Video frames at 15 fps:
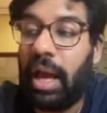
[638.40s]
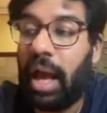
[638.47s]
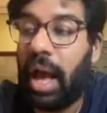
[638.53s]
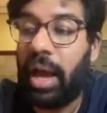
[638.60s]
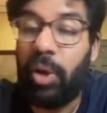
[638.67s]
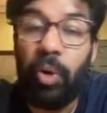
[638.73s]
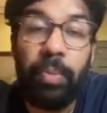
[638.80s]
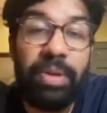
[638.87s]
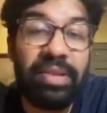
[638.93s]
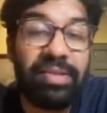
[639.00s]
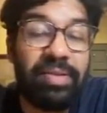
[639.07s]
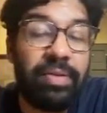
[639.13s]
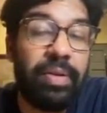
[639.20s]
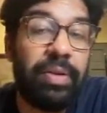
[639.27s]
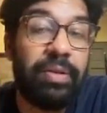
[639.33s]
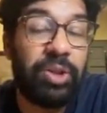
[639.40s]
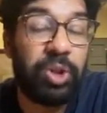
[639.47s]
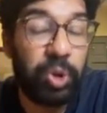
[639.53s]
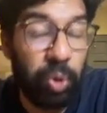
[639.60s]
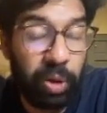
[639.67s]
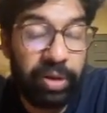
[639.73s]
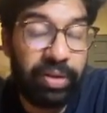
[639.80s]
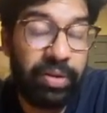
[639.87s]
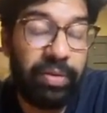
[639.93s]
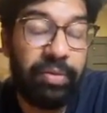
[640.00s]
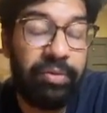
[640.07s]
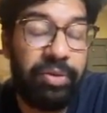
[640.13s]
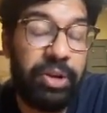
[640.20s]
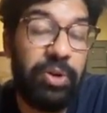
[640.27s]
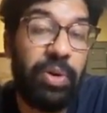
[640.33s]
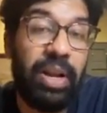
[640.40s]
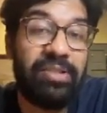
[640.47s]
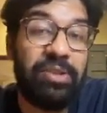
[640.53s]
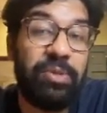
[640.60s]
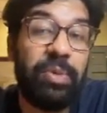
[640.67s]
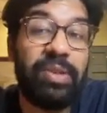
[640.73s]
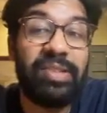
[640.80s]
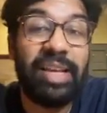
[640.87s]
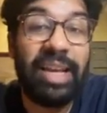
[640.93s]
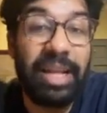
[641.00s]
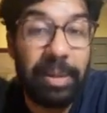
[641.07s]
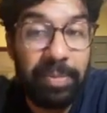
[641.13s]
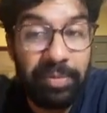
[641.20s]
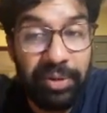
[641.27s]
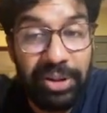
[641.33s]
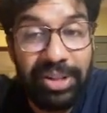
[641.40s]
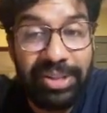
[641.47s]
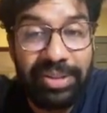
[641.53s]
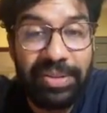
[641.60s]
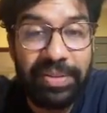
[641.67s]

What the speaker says: I hope this short video lesson was helpful.